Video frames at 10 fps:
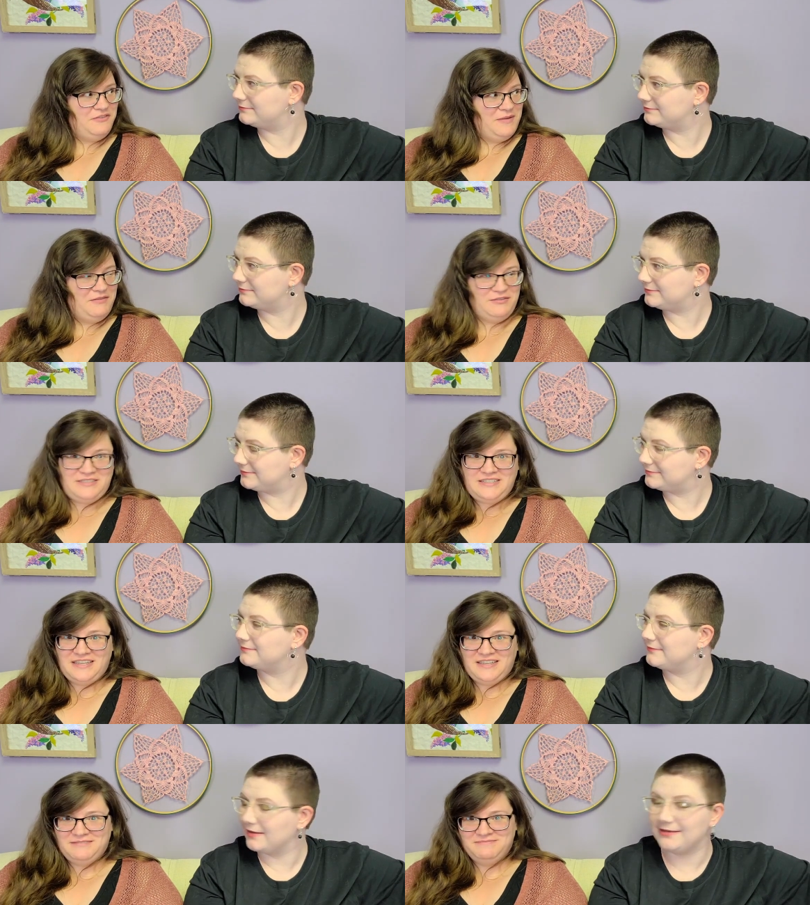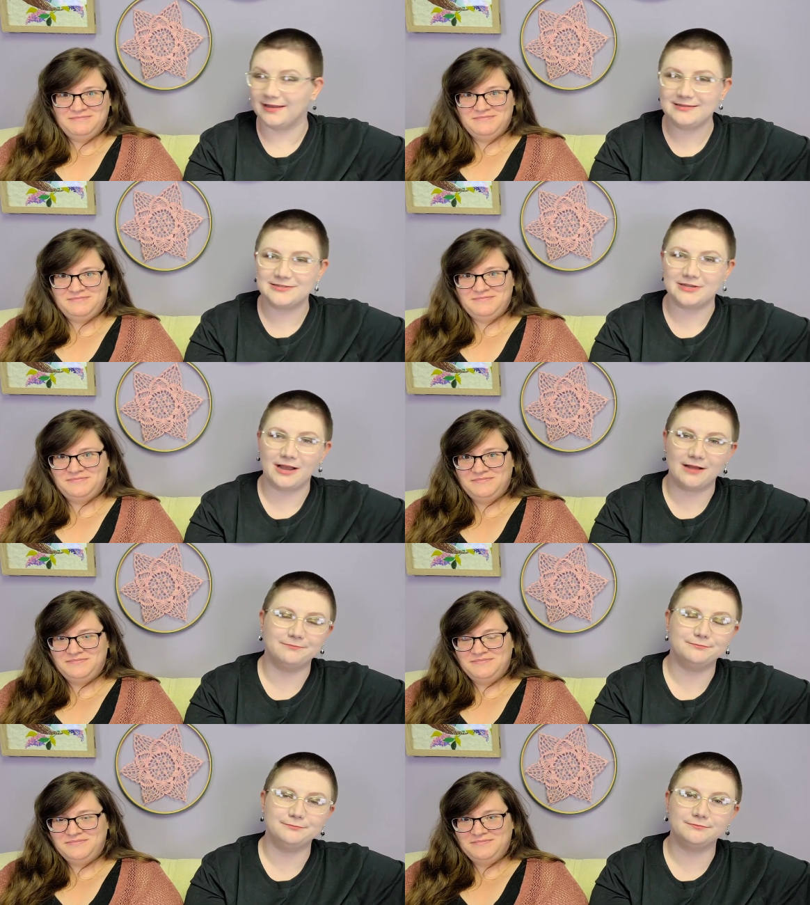Speaker 1: for me for stitching. Nice job.
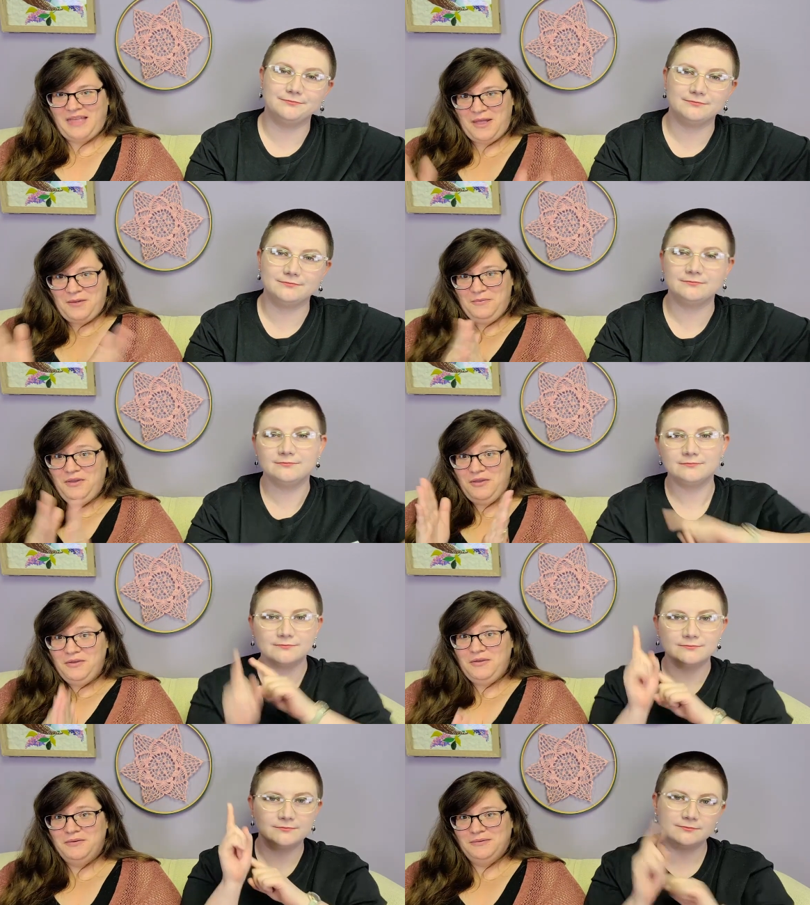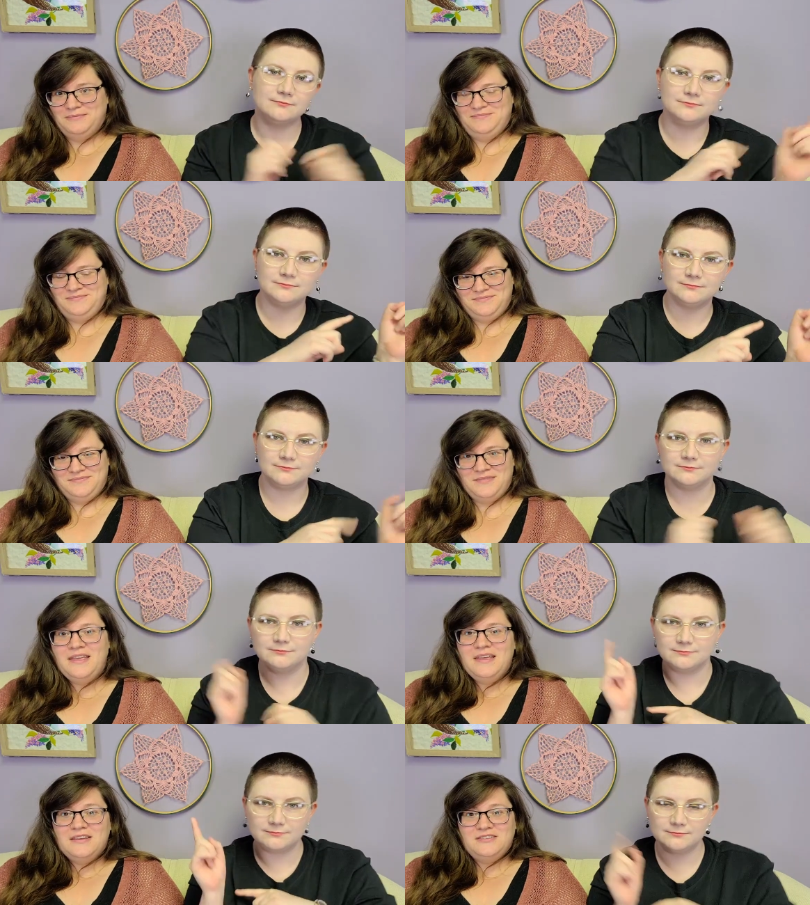Woohoo.
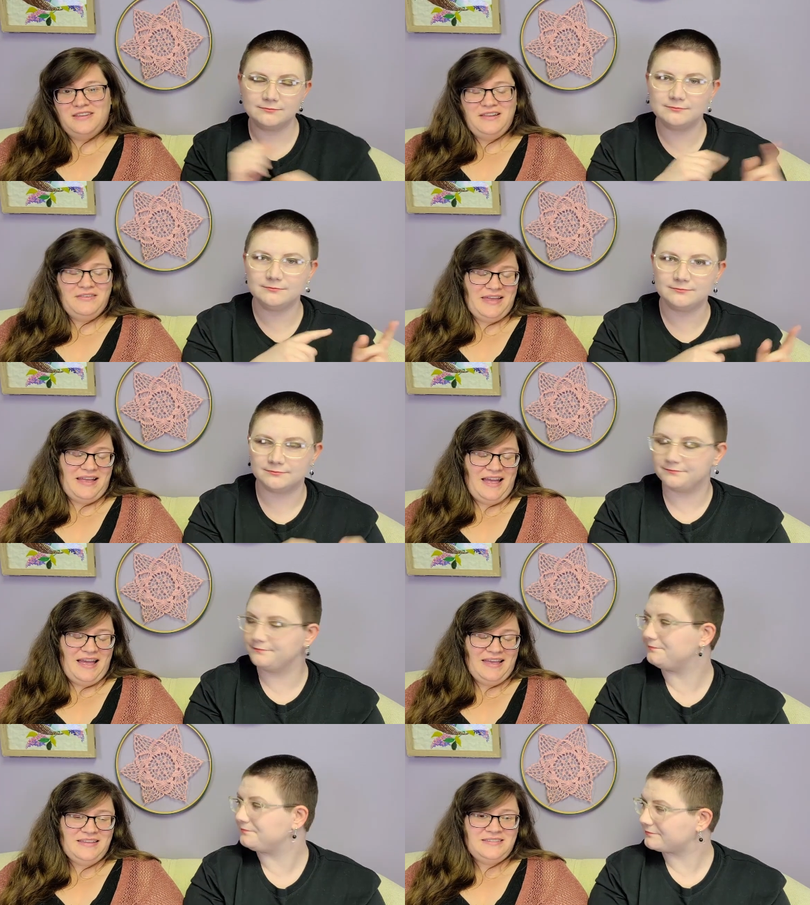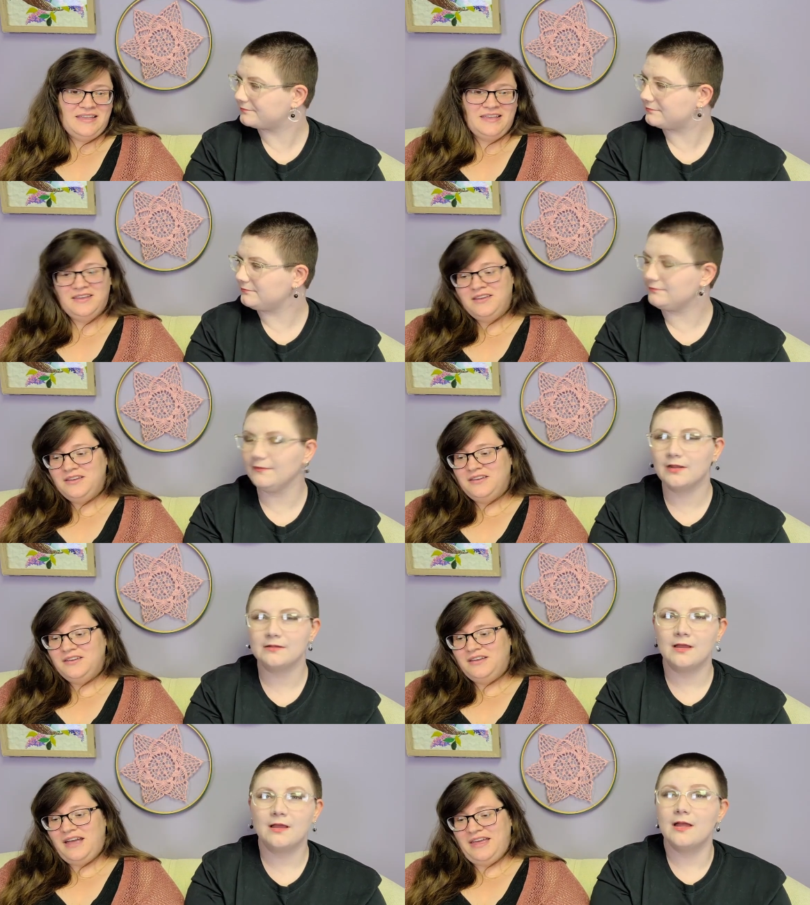So anyway, guys,
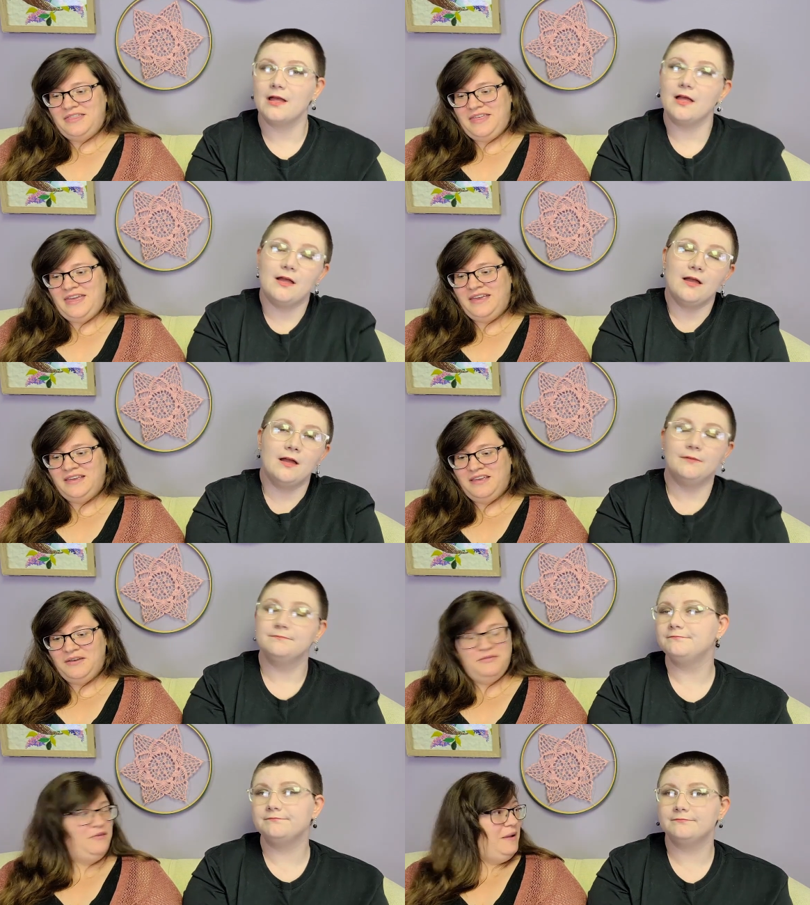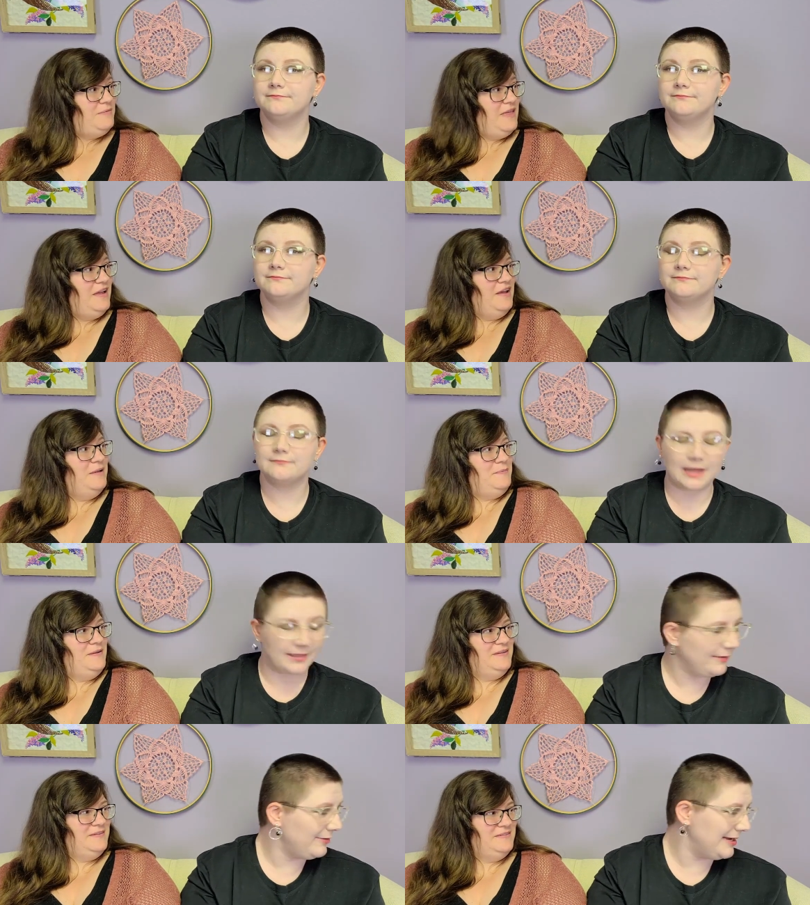
Speaker 2: I think we've wrapped that up. I
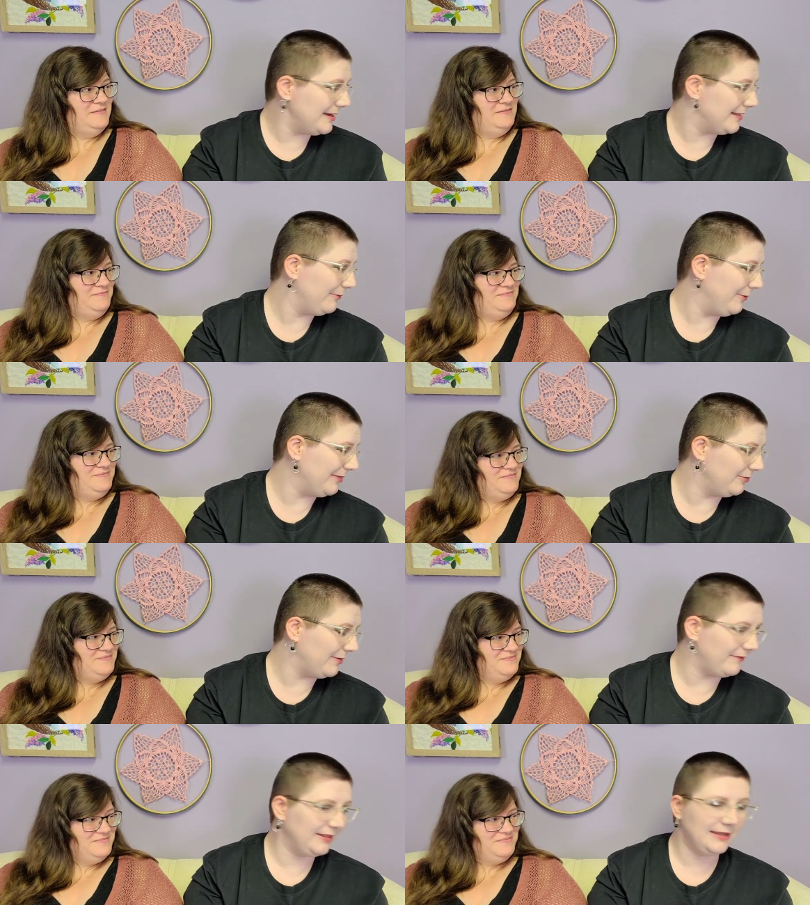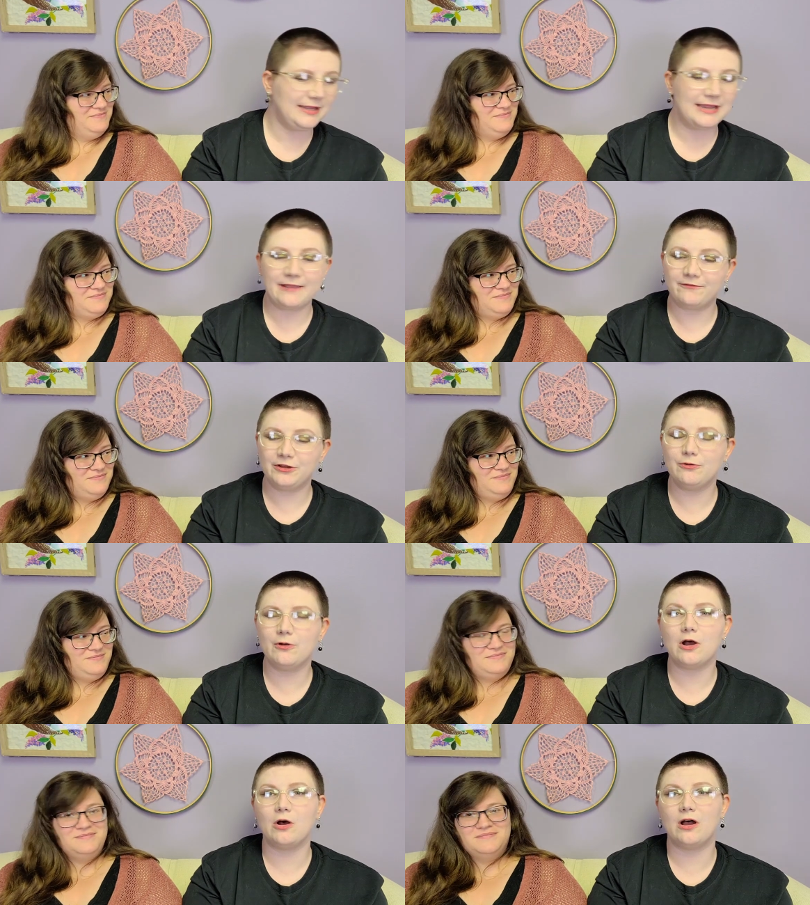think we did. I think we went through everything. If you
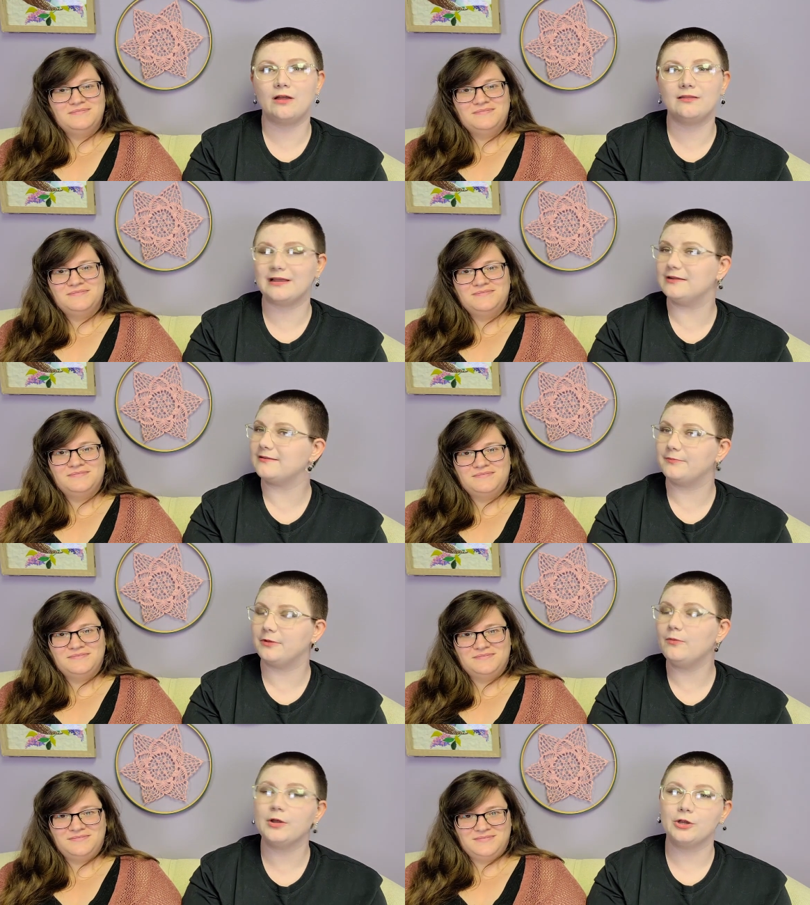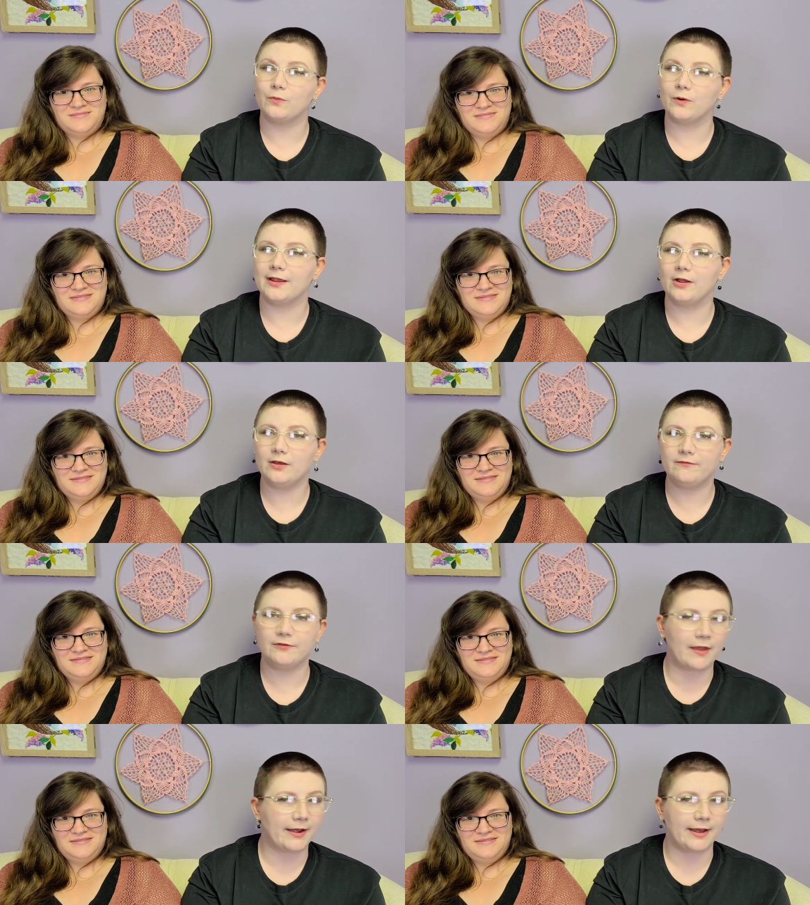uh, tell us below what you're working on, if you got